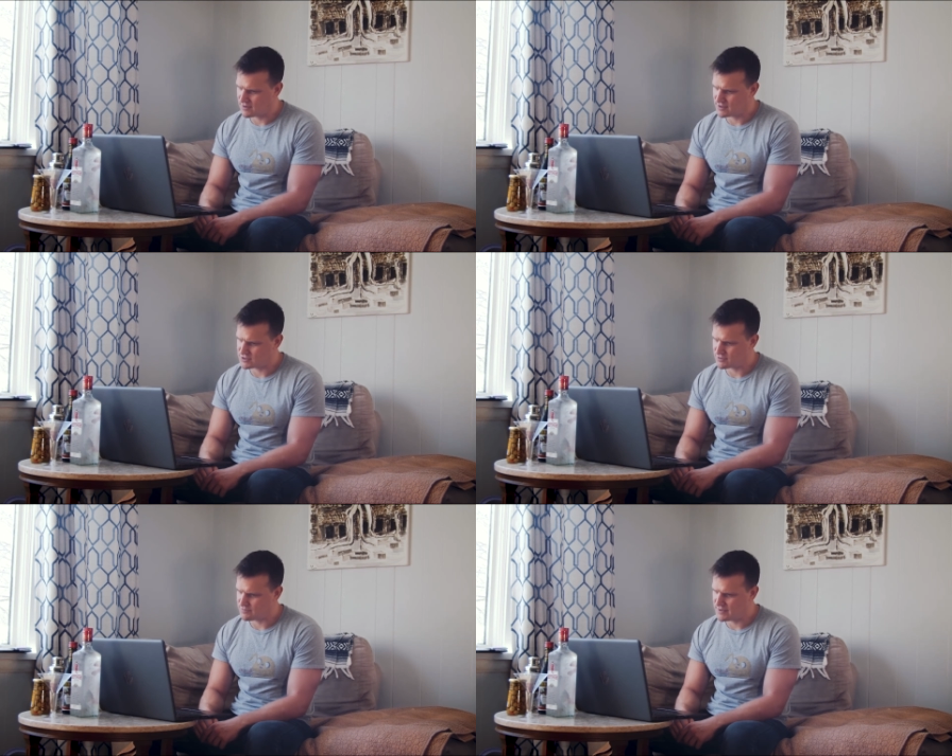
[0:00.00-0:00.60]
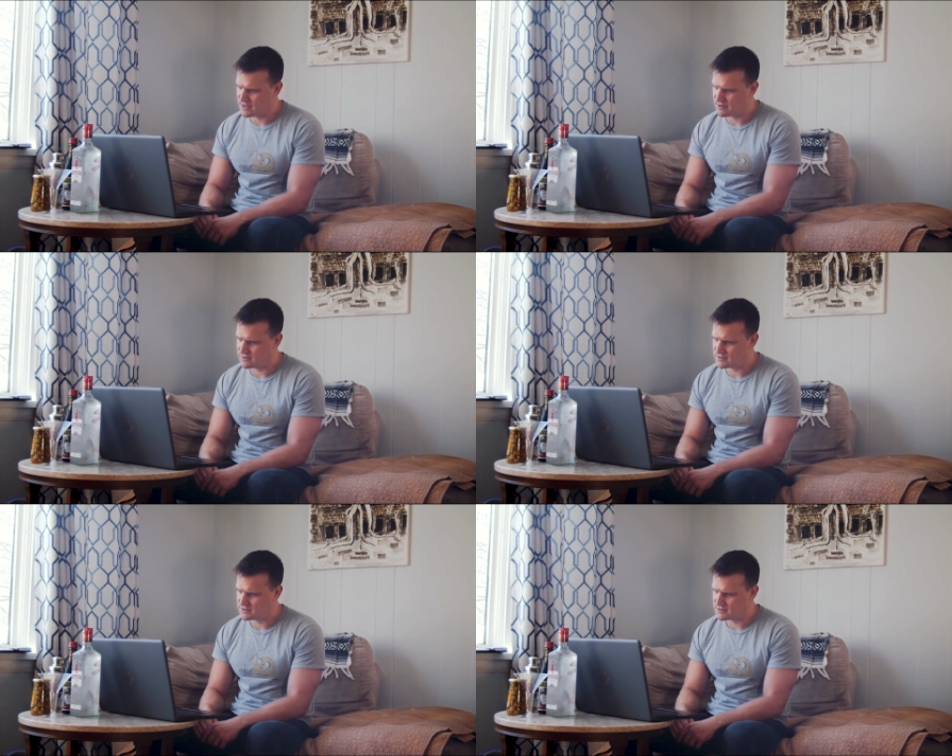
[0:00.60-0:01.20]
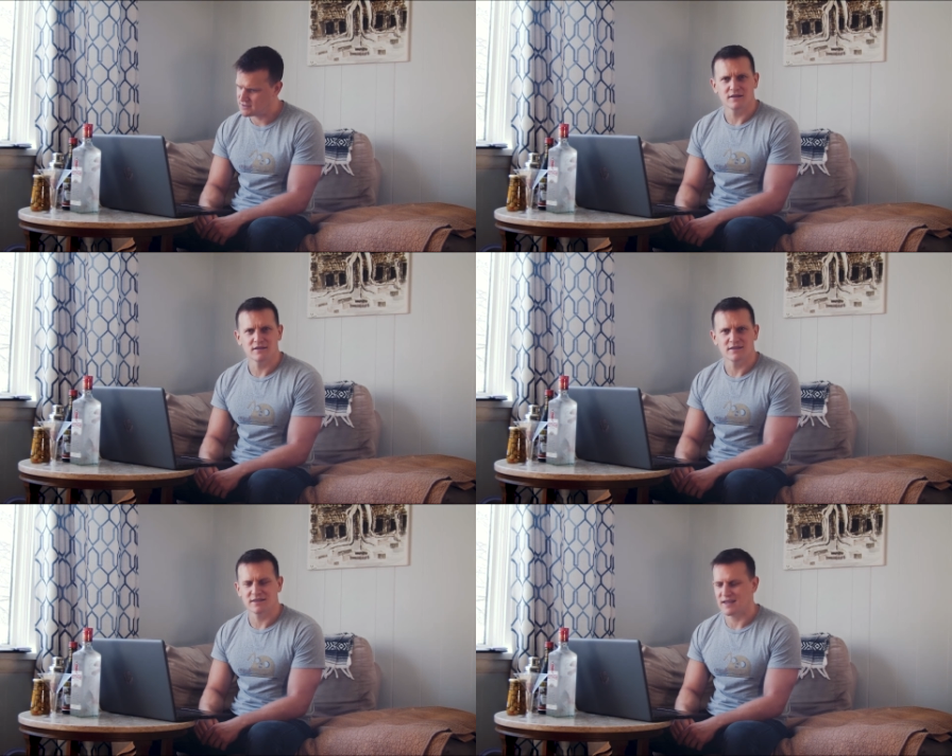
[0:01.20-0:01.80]
orange or bitters.
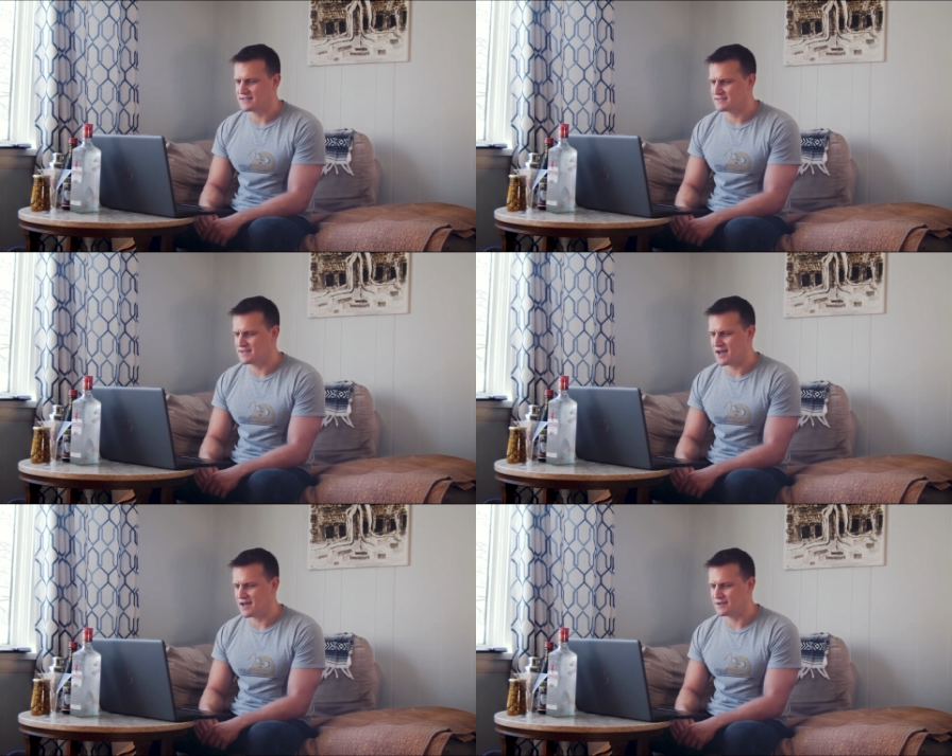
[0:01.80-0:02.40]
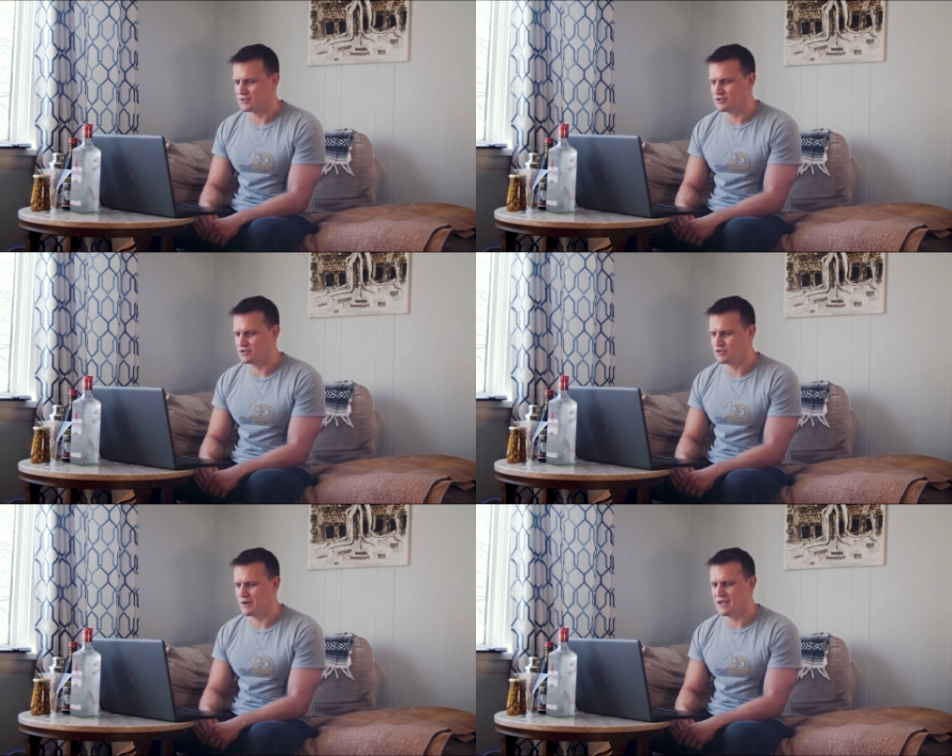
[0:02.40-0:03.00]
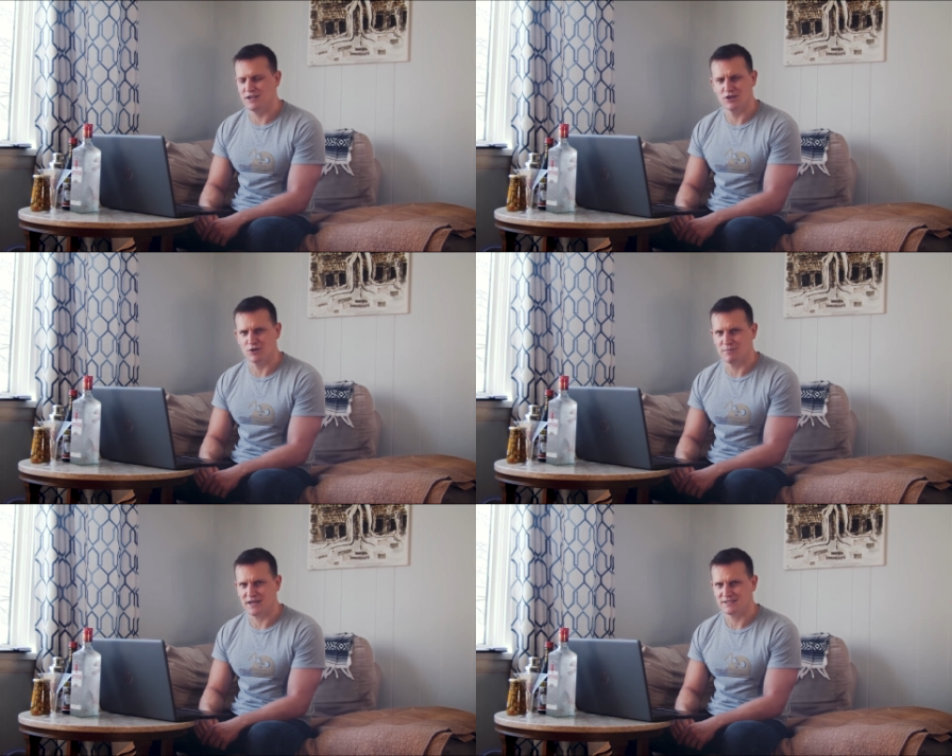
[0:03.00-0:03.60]
That's not a drink
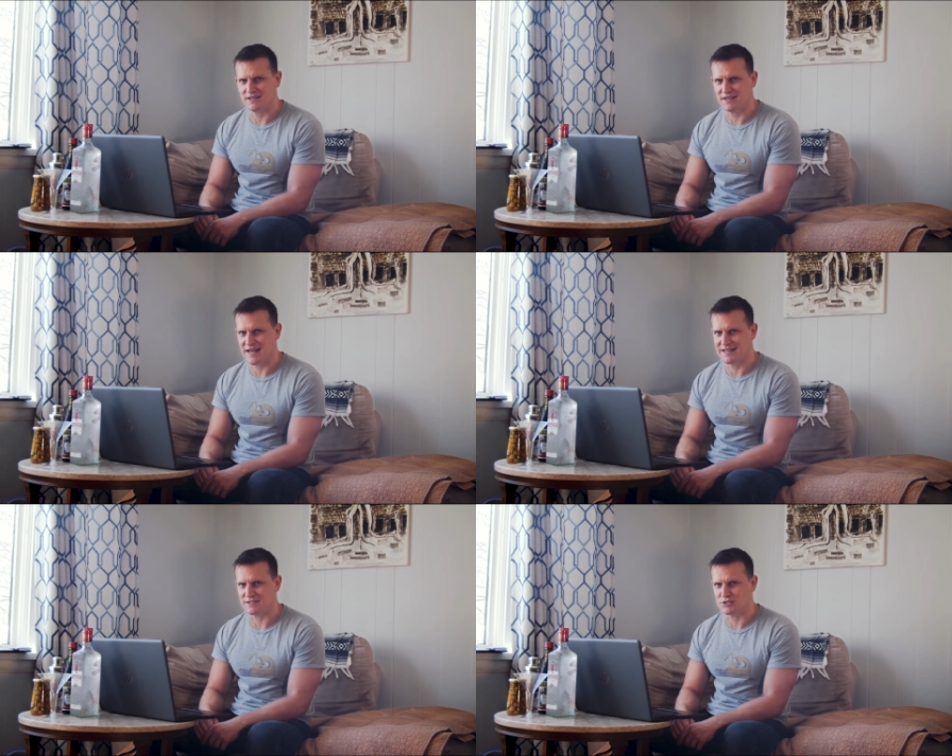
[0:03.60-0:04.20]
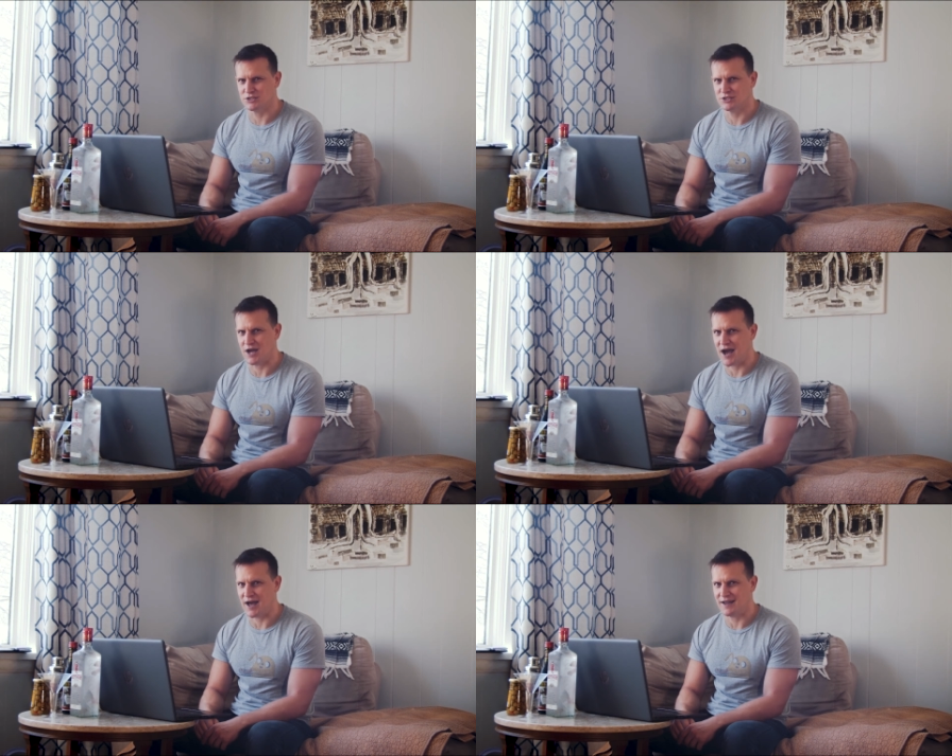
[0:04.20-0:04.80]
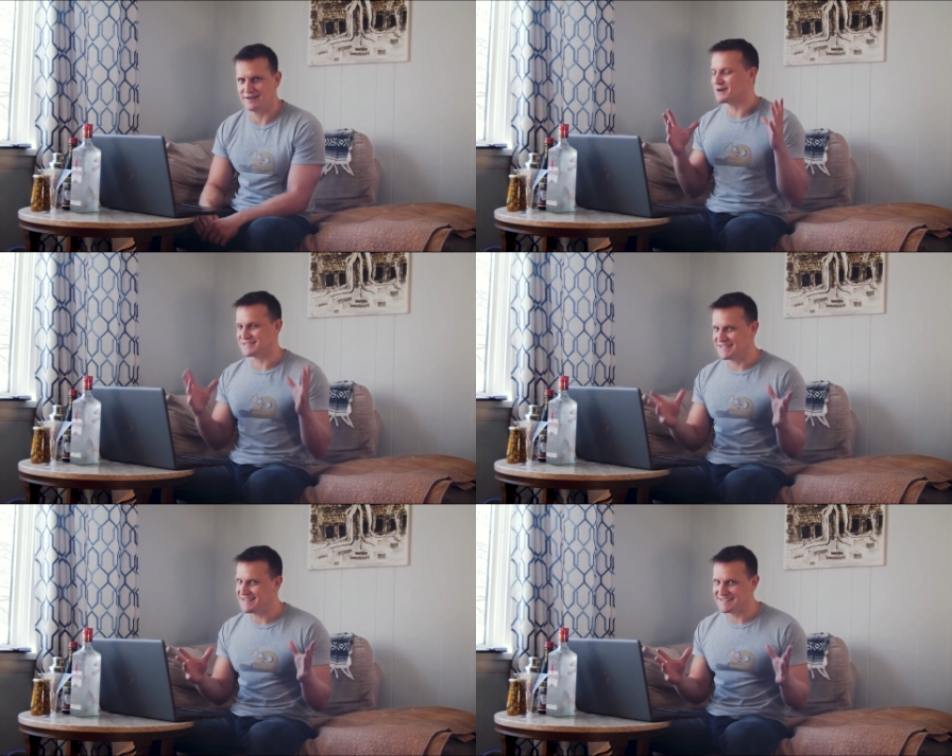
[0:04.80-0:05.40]
you're mixing, that's a shot.
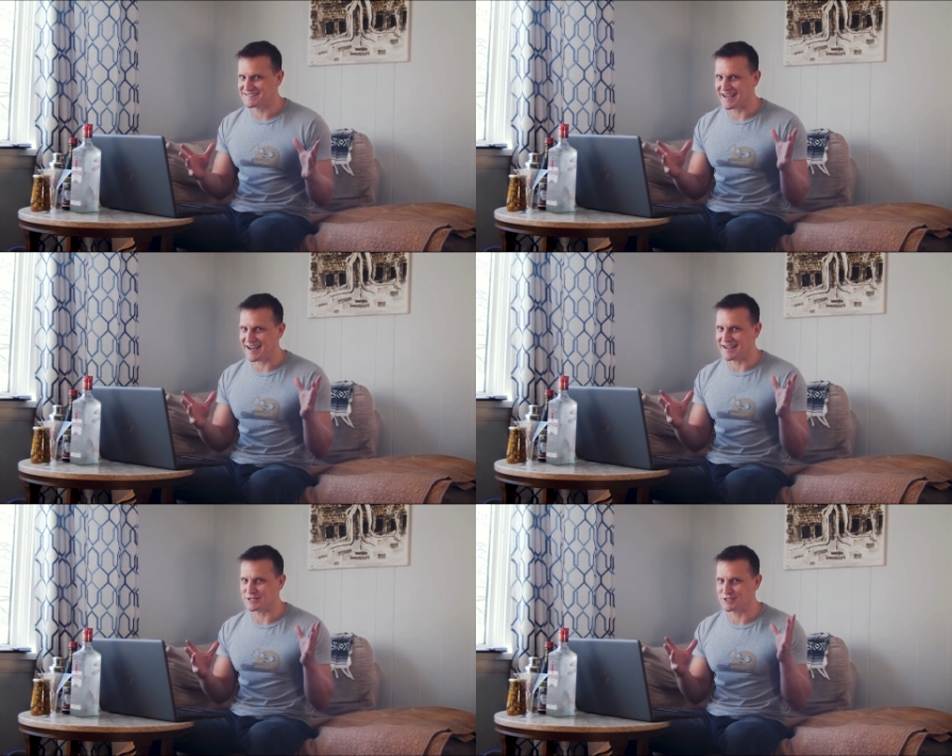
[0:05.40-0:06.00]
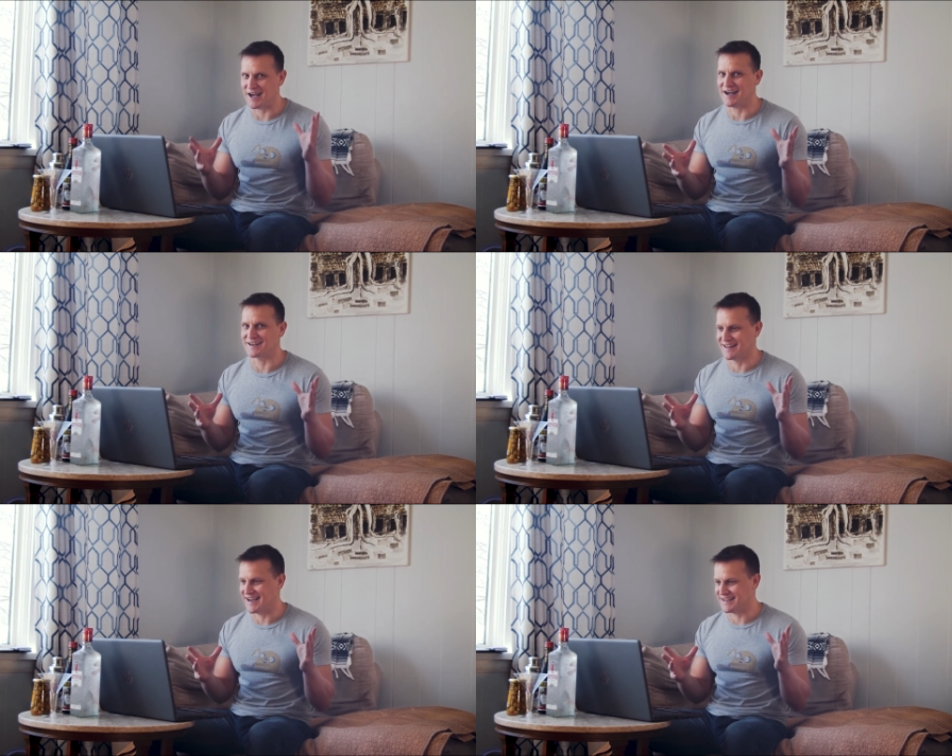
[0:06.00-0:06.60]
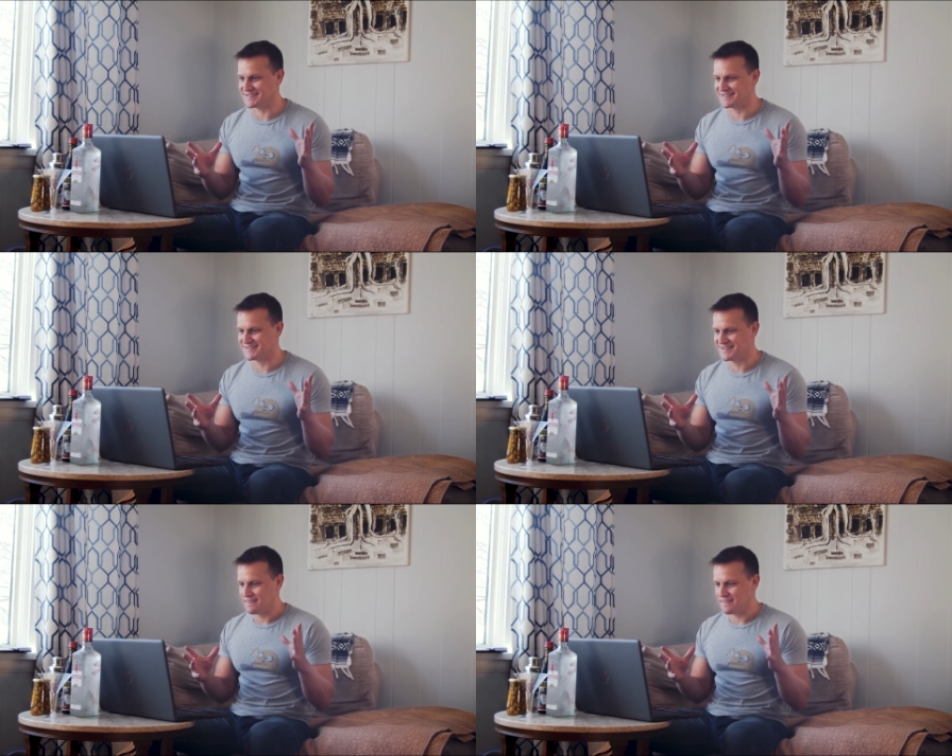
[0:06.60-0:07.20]
Martini size shot glass.
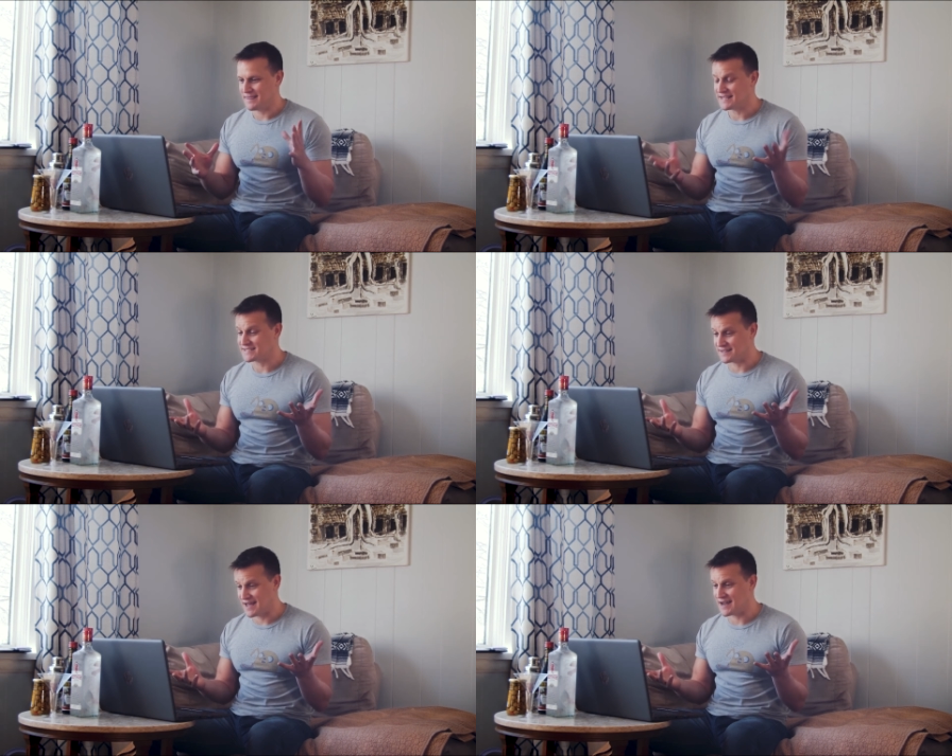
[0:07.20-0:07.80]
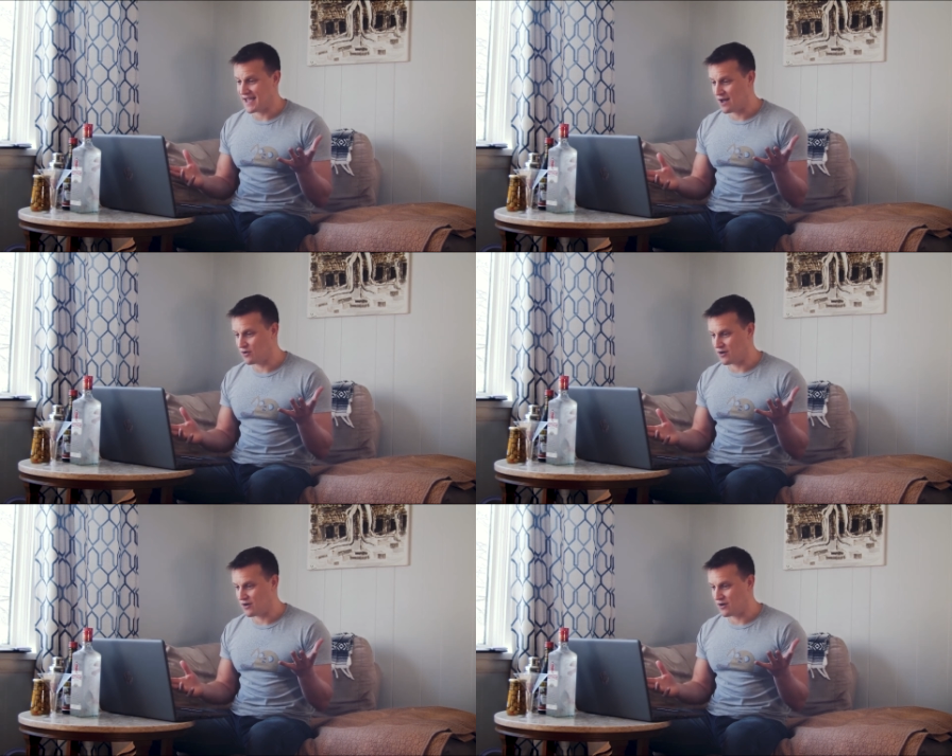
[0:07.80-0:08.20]
That's a lot of